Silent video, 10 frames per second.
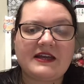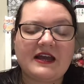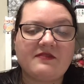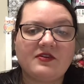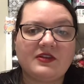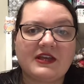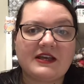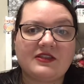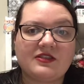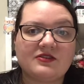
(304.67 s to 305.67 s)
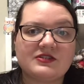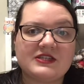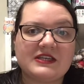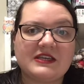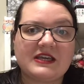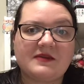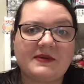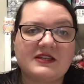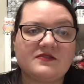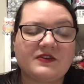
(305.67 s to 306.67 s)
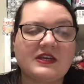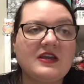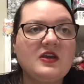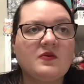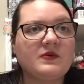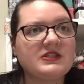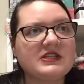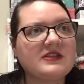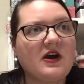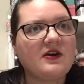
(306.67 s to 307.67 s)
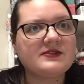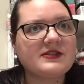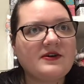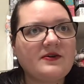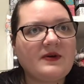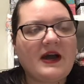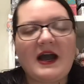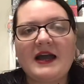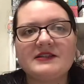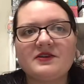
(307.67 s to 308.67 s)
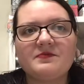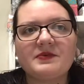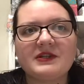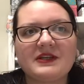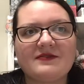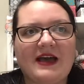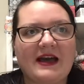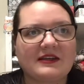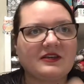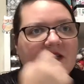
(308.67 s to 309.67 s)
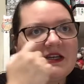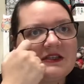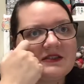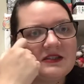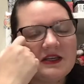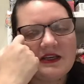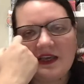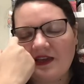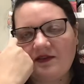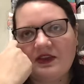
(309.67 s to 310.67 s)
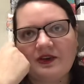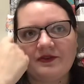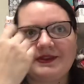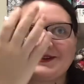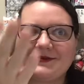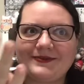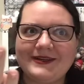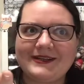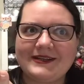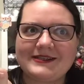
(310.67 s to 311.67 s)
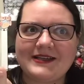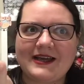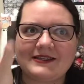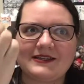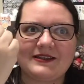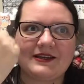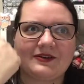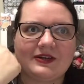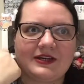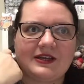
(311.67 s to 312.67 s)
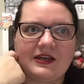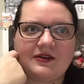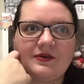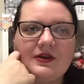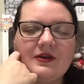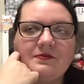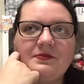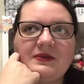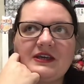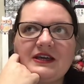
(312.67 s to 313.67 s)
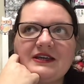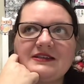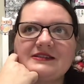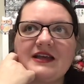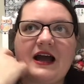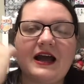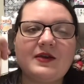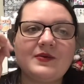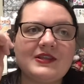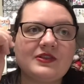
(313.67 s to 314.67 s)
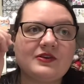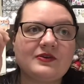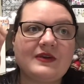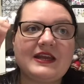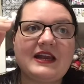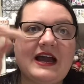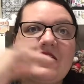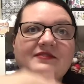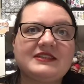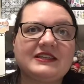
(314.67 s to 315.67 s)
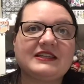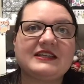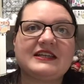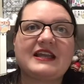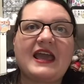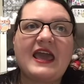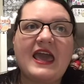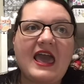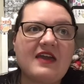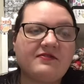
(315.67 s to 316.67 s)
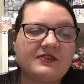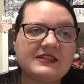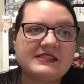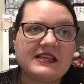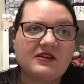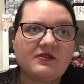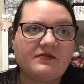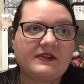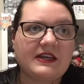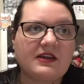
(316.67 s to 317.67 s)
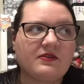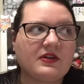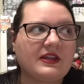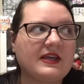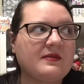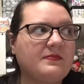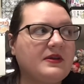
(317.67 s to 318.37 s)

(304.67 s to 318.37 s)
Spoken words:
I've only got 13 gigabytes free, which is also, I don't believe, accurate, even though that's what it is acting like right now, because I went through and I've deleted every single video clip,